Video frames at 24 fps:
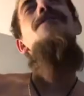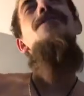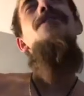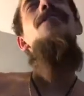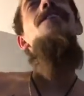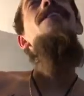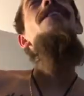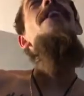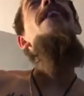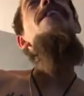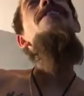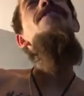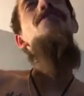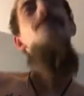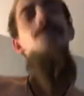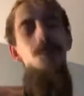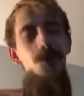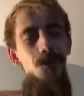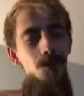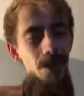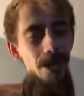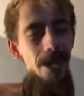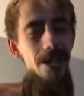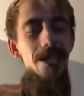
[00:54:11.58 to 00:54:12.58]
for nature to
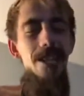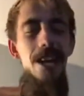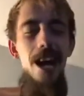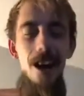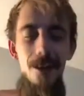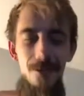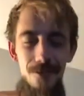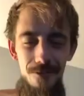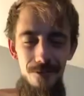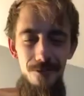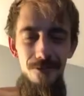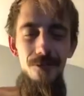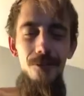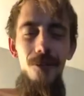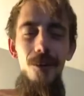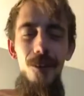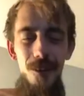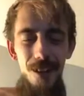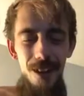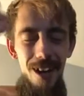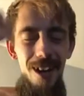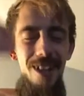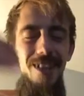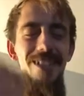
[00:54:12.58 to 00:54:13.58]
reach out
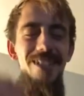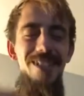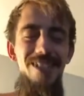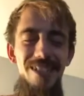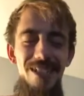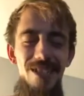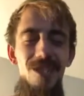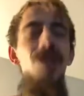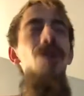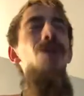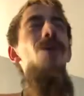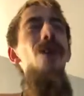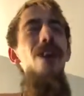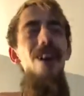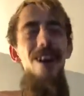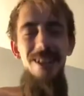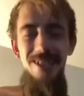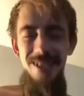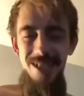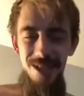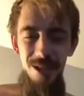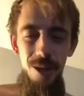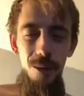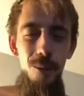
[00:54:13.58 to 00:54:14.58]
for us, to
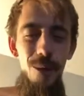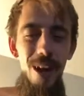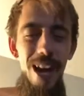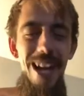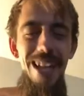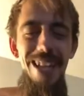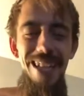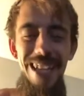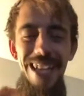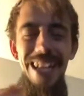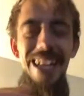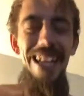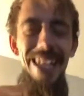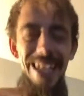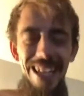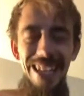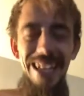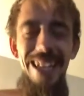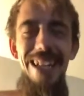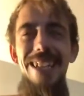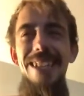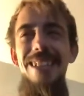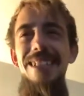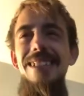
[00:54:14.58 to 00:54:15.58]
us, the way that it
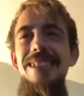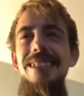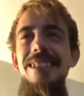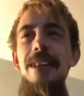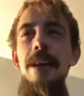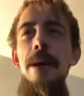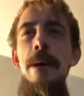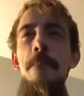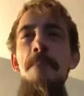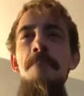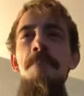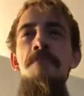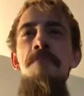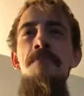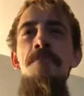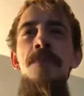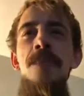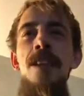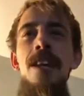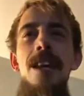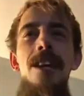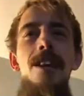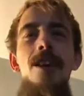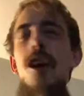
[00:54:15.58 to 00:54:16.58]
is,
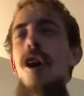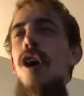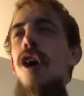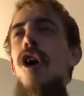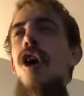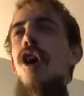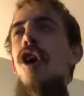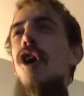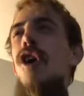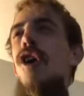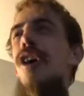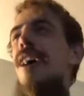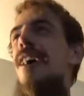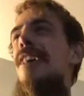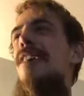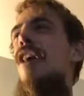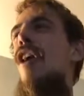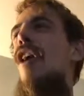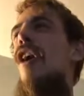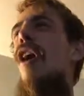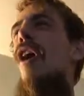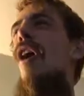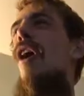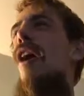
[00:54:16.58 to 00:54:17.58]
on
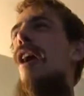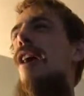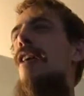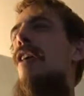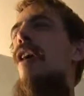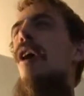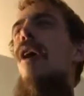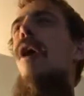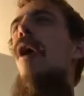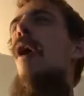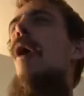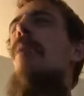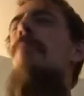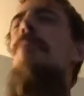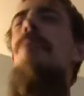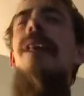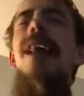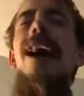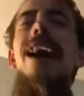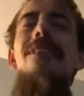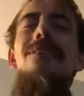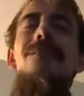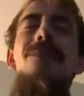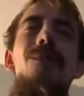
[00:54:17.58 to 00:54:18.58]
all
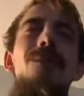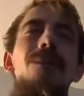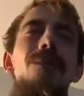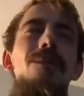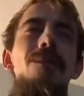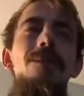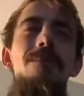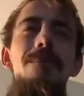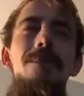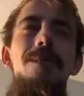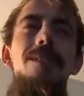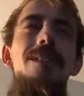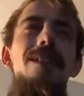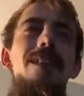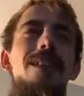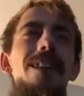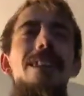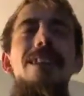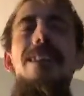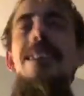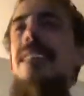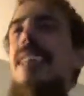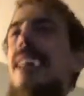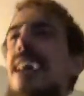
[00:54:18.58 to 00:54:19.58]
platforms,
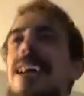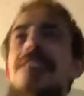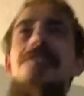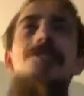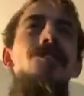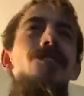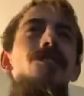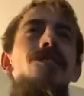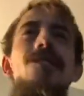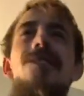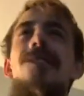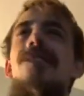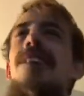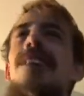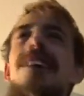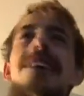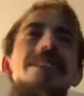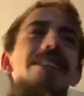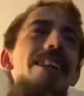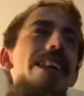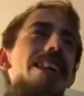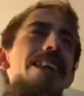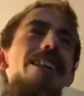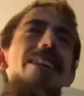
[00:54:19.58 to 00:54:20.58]
nature,
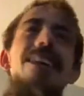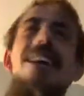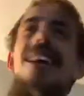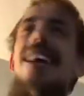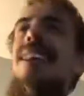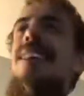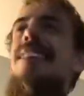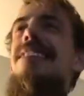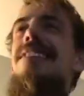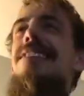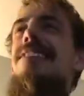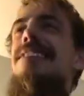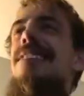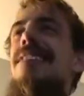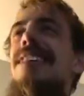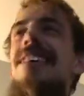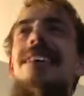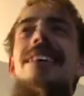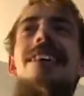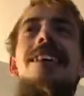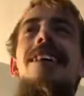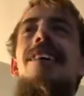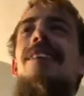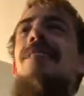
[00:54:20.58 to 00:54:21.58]

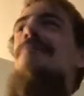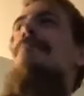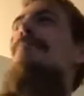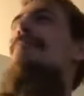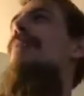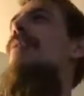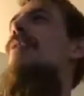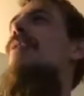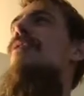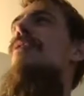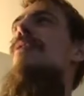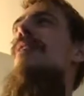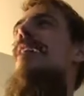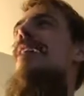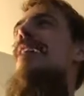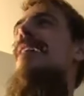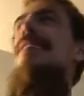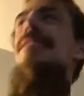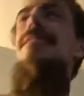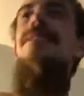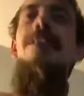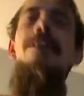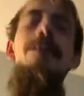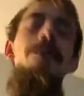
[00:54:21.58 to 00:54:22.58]
technology,
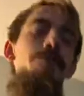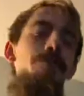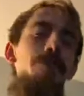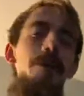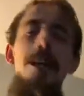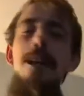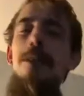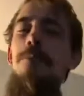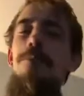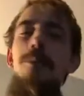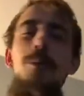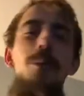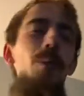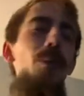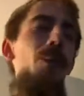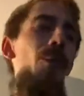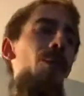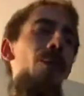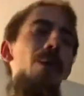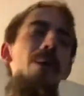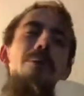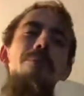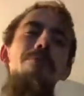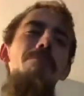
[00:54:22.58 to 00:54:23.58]
movies,
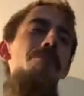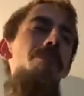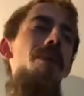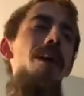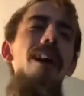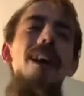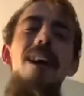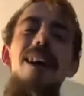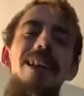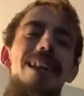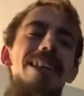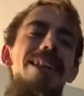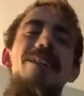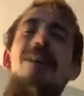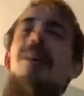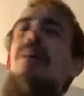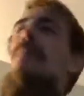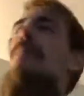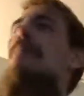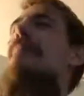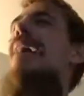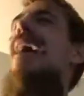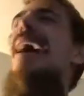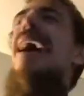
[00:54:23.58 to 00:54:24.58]
people, but it
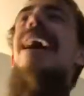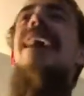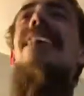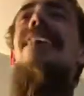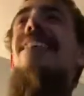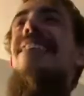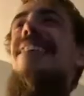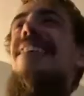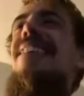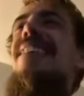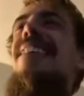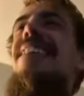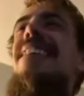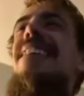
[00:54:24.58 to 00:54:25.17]
don't matter.